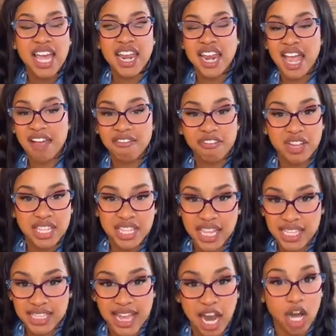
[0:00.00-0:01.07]
and
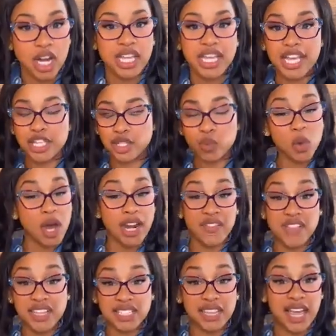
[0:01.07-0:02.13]
everything that our kids
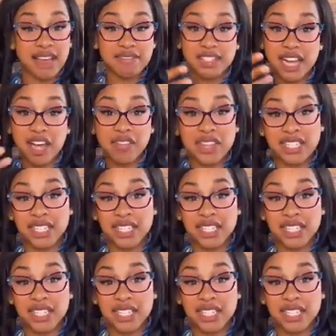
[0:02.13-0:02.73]
want in this lifestyle,